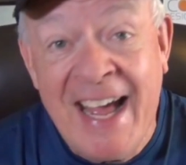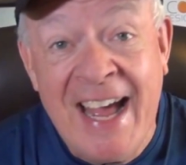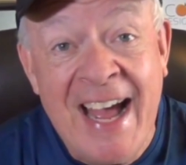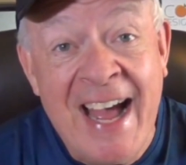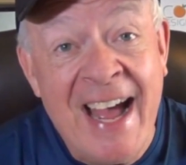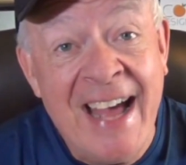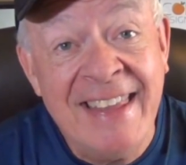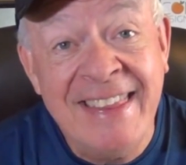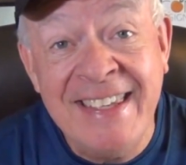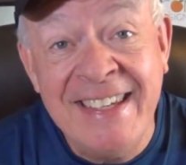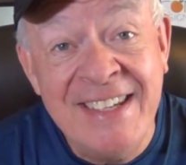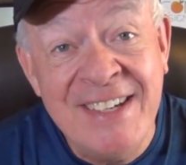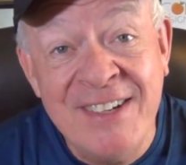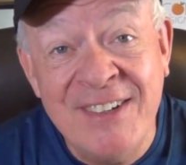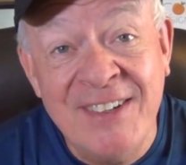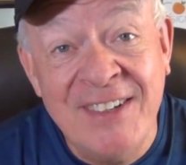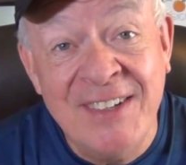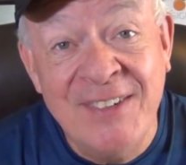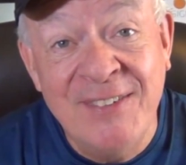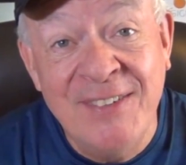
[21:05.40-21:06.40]
I think you're
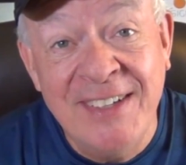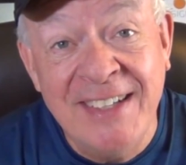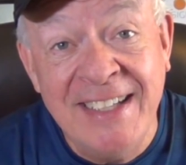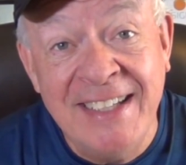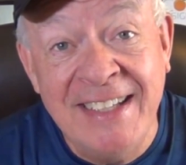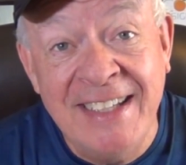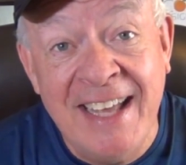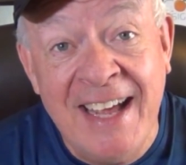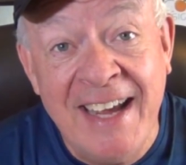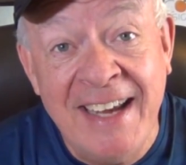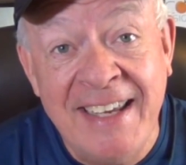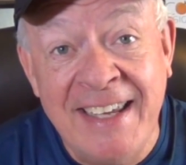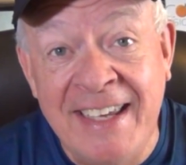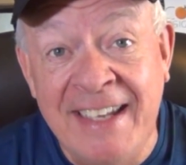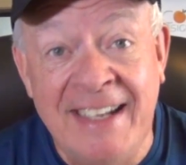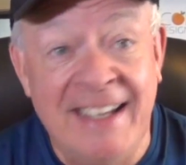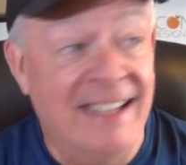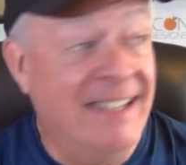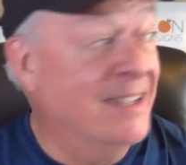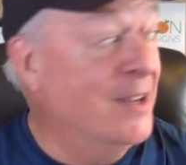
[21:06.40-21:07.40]
going to really like
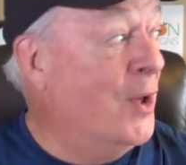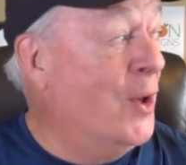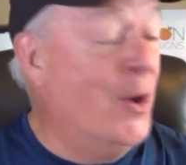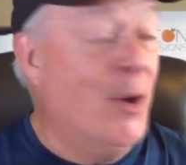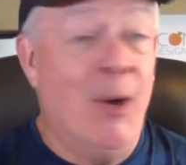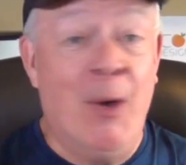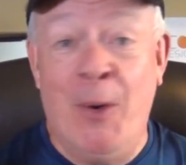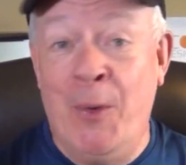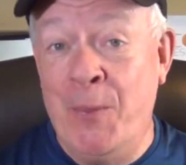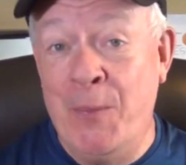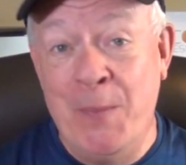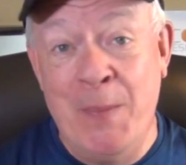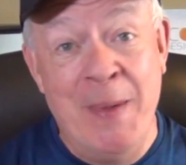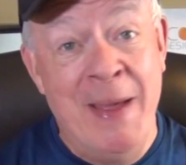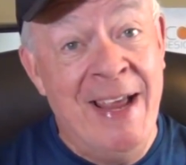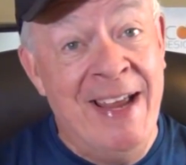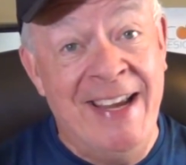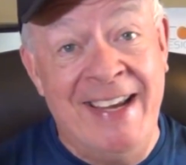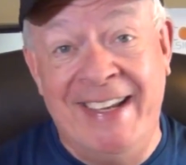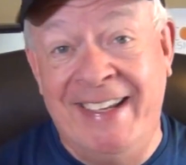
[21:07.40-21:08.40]
it, and oh
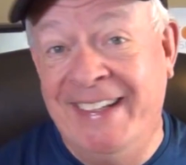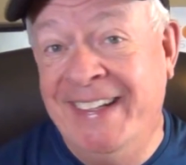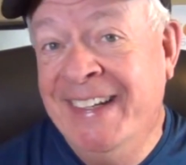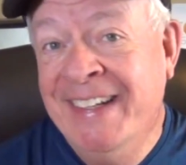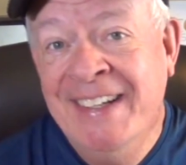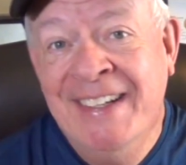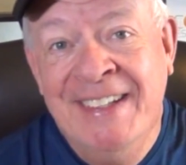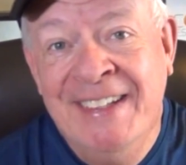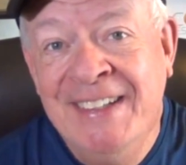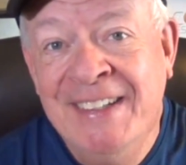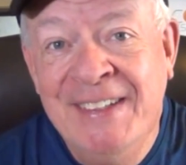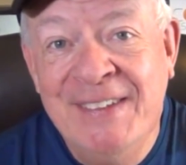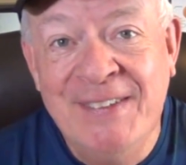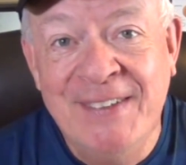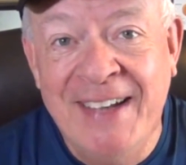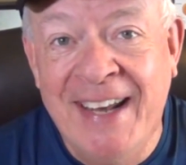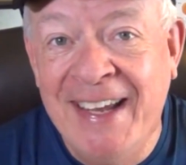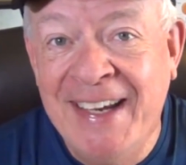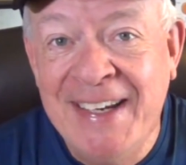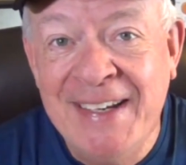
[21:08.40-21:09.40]
man,
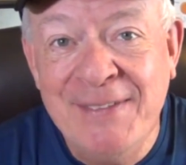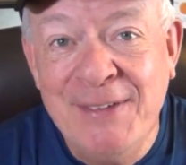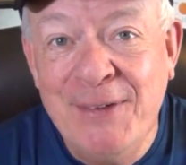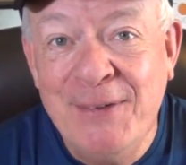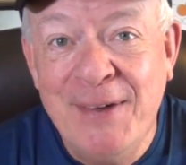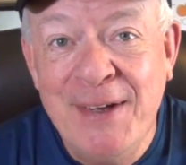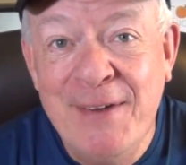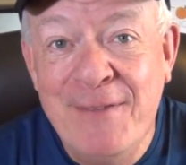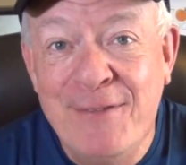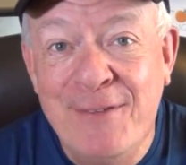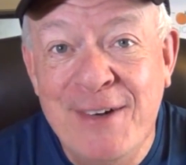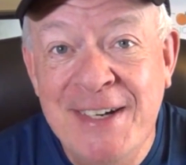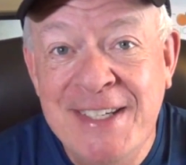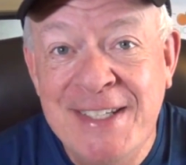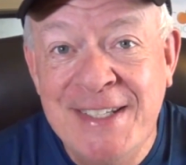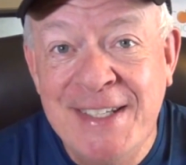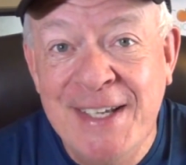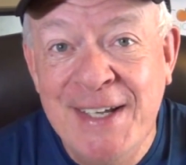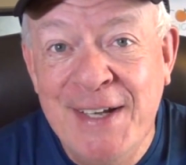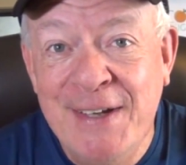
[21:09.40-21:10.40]
when I give away free
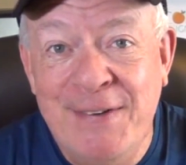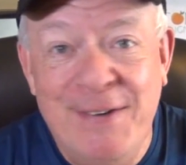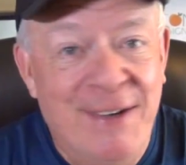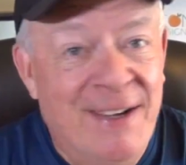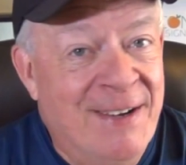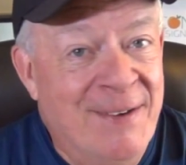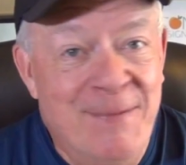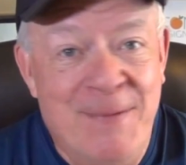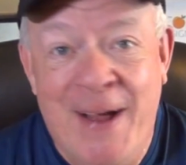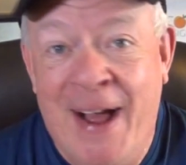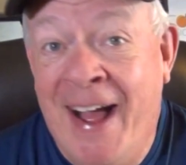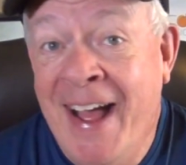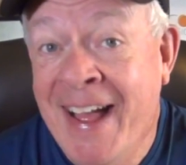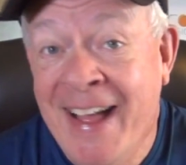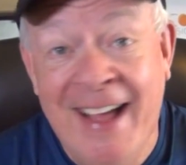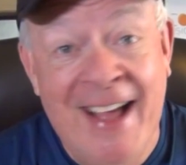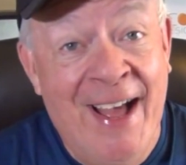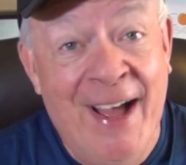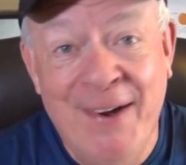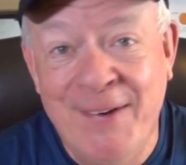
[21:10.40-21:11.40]
stuff,
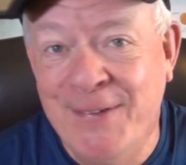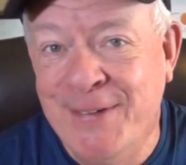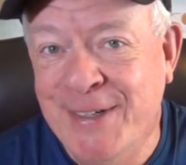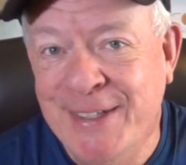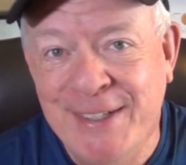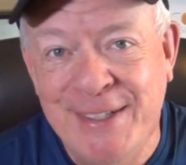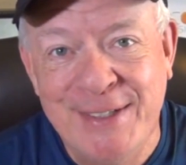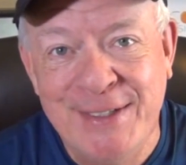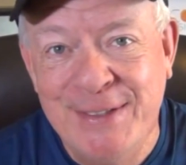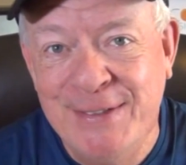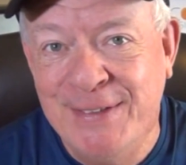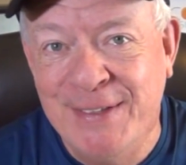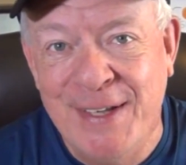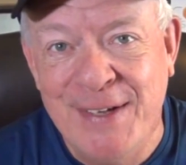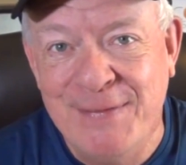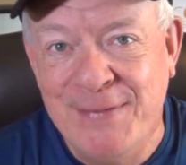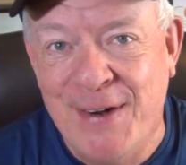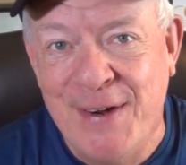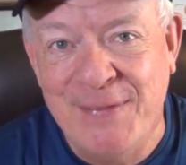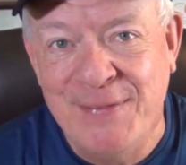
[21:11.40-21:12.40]
I really do
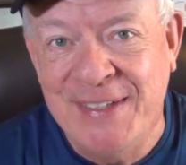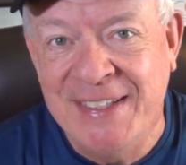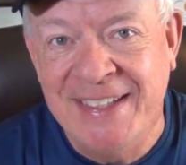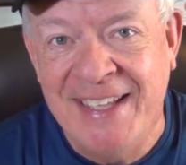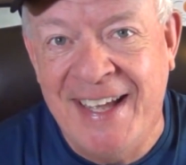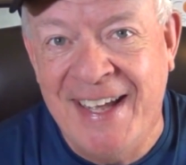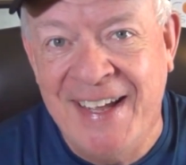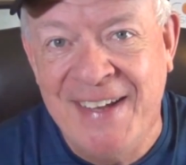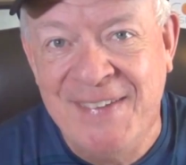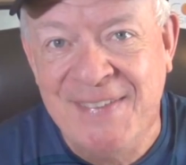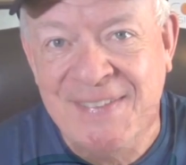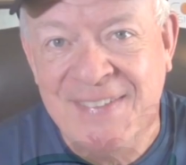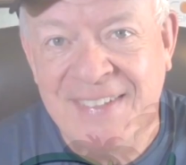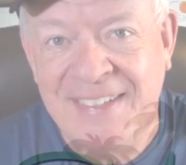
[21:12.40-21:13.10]
love RV Life.